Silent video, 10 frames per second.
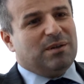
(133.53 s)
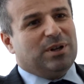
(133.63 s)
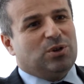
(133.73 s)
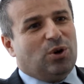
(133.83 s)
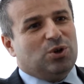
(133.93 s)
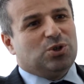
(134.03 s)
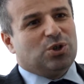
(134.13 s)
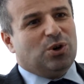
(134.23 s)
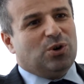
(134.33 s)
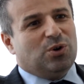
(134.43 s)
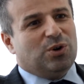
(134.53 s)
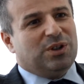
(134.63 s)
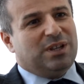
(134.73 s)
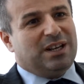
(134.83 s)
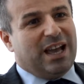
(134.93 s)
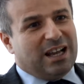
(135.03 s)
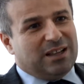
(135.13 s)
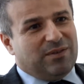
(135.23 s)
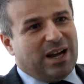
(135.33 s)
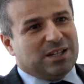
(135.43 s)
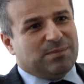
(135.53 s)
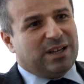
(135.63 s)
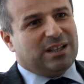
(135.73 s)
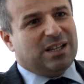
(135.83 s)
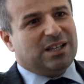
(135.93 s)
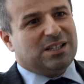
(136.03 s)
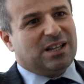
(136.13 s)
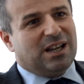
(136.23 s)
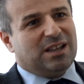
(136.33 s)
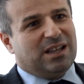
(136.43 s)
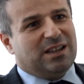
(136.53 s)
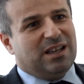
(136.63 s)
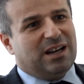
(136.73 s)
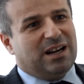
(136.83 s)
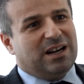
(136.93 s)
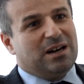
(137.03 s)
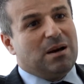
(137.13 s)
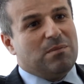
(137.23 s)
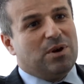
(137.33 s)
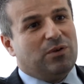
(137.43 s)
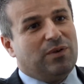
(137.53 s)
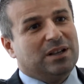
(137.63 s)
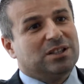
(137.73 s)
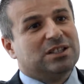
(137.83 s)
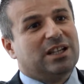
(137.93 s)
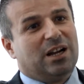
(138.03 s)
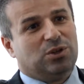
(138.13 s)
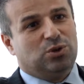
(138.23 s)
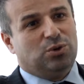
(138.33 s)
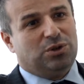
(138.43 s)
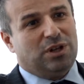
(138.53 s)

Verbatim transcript: but also the negative aspect is that there are a number of unstructured